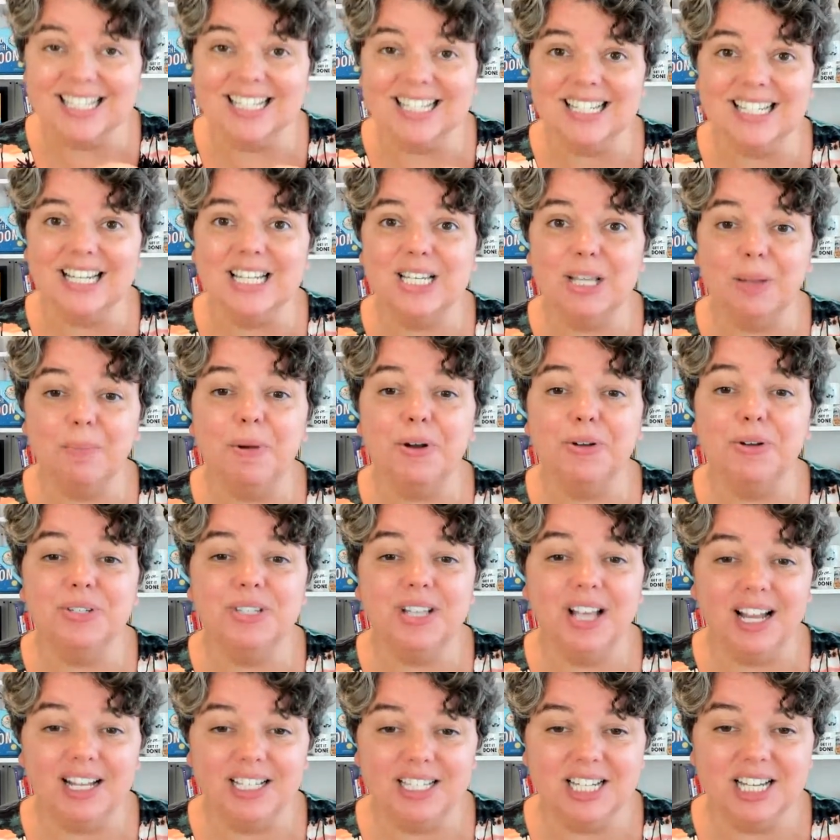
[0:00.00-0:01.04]
This is the most
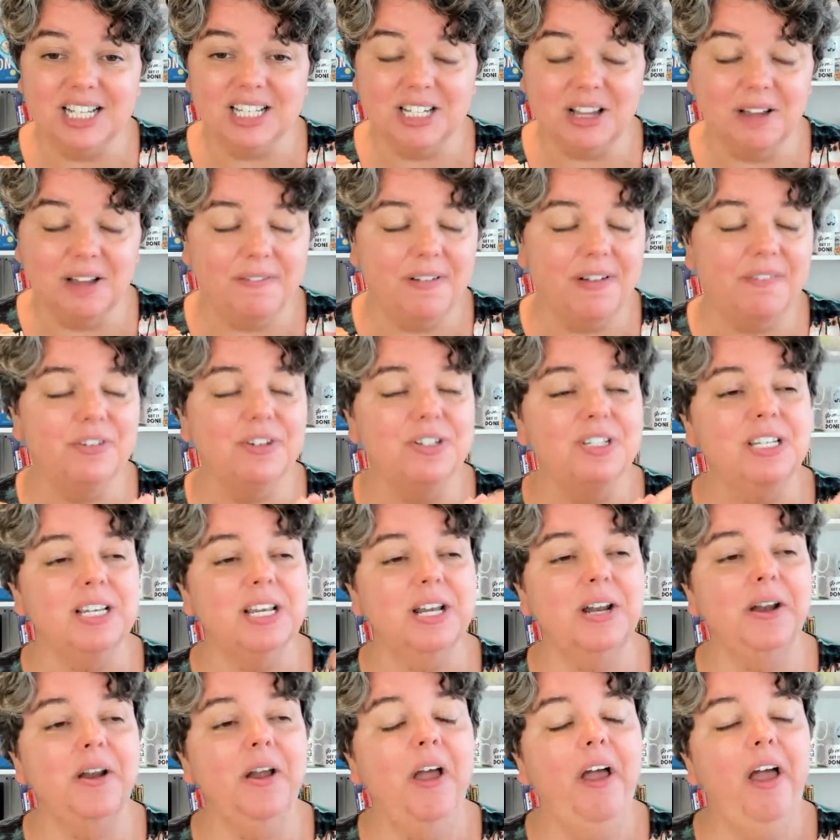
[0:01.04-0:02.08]
nonsense I've ever
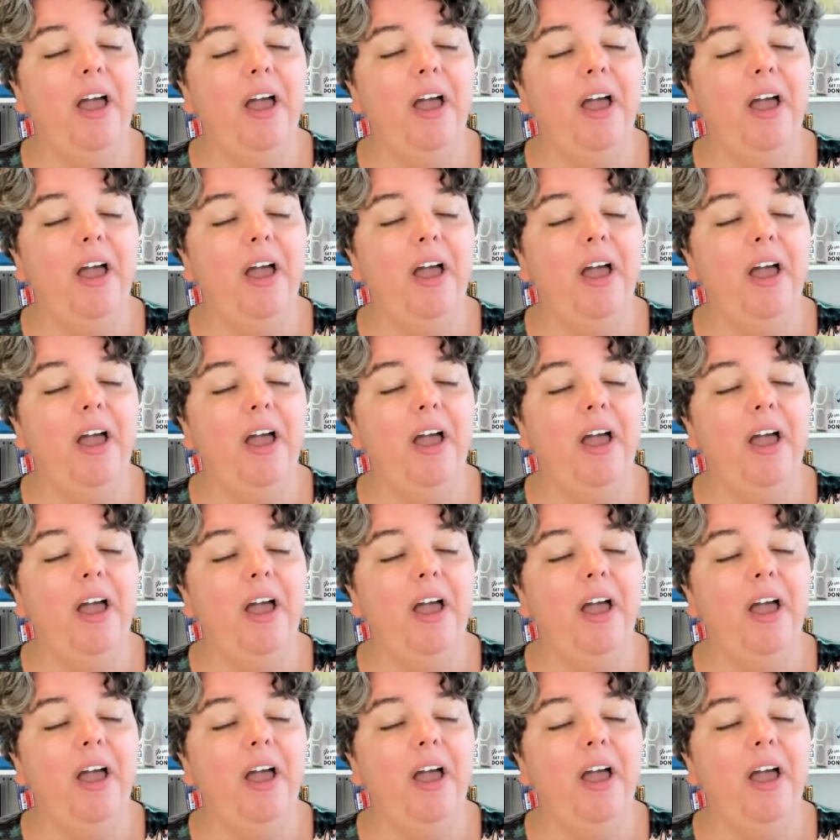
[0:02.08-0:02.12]
seen.